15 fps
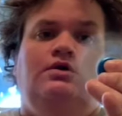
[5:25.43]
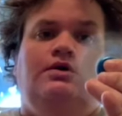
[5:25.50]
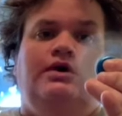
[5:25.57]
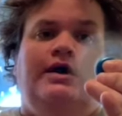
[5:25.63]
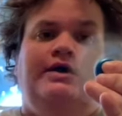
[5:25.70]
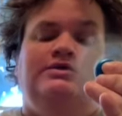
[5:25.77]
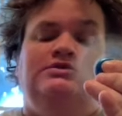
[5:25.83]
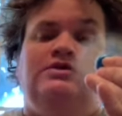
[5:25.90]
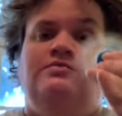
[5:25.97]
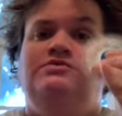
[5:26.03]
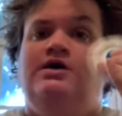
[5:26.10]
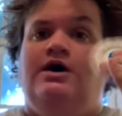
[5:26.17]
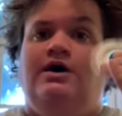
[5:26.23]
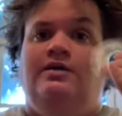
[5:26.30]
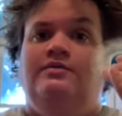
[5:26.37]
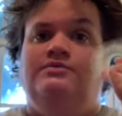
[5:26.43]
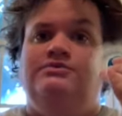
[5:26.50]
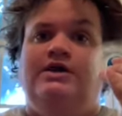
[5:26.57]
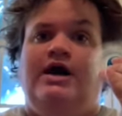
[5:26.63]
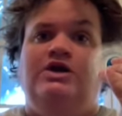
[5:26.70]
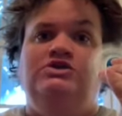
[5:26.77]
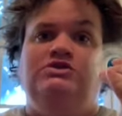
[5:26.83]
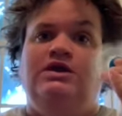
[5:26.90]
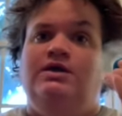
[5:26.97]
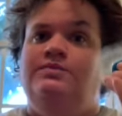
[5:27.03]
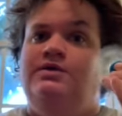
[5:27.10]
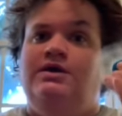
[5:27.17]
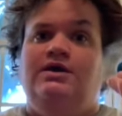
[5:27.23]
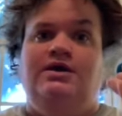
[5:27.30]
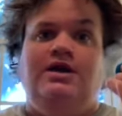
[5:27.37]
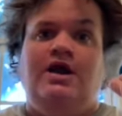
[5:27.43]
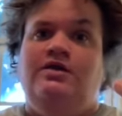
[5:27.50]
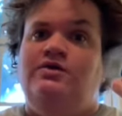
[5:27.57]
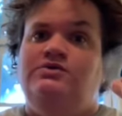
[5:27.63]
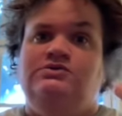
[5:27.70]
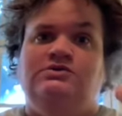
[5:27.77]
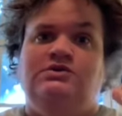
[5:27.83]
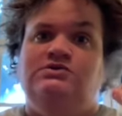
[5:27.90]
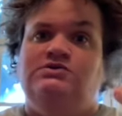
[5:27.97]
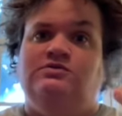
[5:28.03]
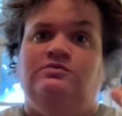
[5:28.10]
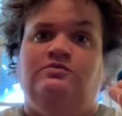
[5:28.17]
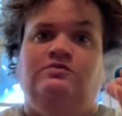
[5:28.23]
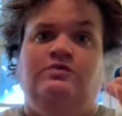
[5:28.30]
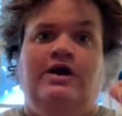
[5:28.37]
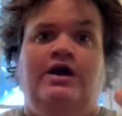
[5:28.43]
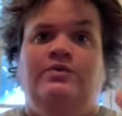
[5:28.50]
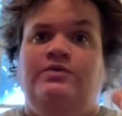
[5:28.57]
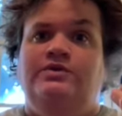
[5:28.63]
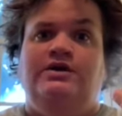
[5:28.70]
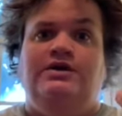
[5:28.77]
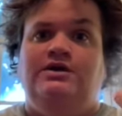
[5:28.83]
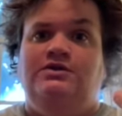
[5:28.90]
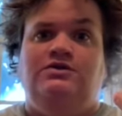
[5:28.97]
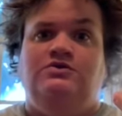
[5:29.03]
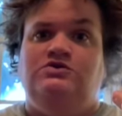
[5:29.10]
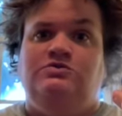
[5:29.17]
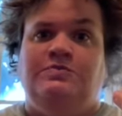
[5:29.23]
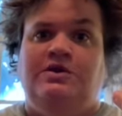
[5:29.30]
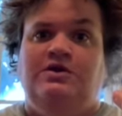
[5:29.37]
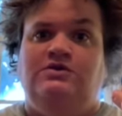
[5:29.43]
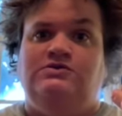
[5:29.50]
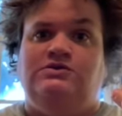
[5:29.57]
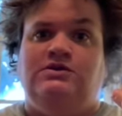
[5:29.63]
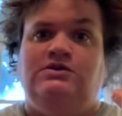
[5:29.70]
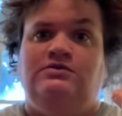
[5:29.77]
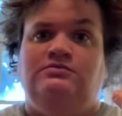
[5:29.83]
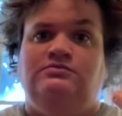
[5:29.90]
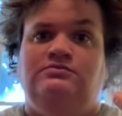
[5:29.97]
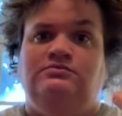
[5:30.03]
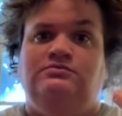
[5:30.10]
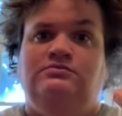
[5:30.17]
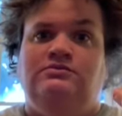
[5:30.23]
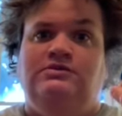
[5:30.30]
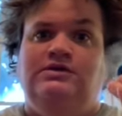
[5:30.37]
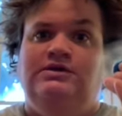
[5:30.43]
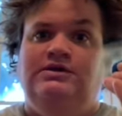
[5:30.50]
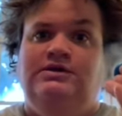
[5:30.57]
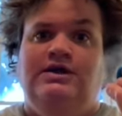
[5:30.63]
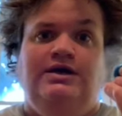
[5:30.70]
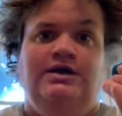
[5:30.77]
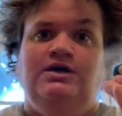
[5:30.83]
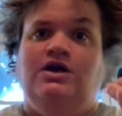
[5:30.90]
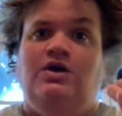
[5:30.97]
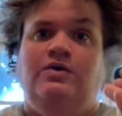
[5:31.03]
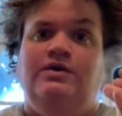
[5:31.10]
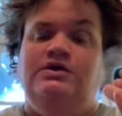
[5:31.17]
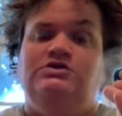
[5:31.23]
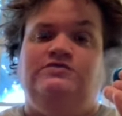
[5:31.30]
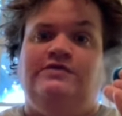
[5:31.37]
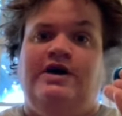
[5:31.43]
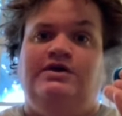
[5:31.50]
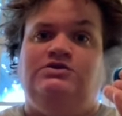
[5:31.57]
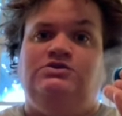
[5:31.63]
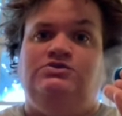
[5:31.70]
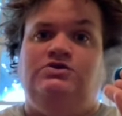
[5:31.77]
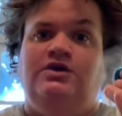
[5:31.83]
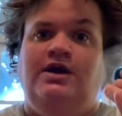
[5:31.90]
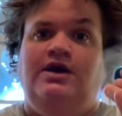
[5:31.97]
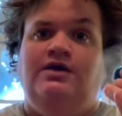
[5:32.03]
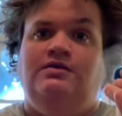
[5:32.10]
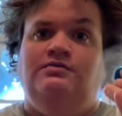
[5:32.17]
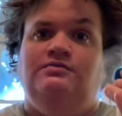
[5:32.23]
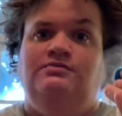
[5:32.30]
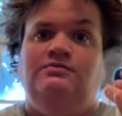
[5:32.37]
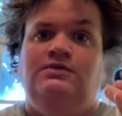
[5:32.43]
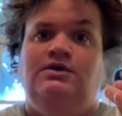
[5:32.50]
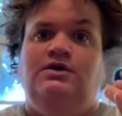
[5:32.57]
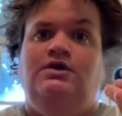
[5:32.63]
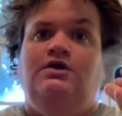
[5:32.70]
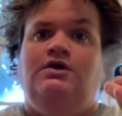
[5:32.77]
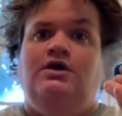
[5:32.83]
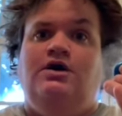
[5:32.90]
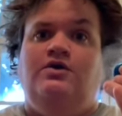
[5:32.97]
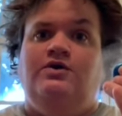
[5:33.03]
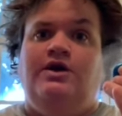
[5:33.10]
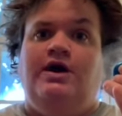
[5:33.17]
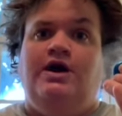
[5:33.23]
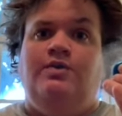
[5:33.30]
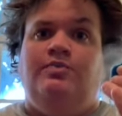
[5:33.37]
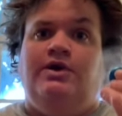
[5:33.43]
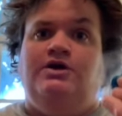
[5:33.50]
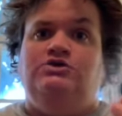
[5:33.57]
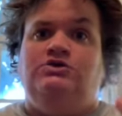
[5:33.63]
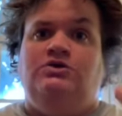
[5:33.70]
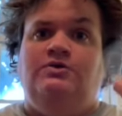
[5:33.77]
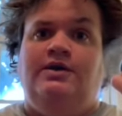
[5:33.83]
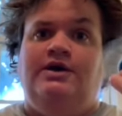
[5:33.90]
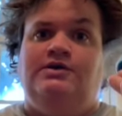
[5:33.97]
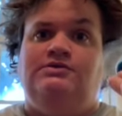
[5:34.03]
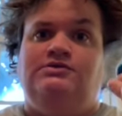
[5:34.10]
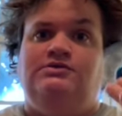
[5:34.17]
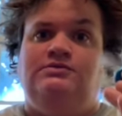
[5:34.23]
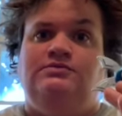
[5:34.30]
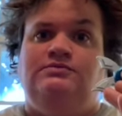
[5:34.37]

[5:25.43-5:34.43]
And sometimes I just let them get it out of their system right when they get those spinners in. Get it going as fast as you can. Okay, bring it to a rest.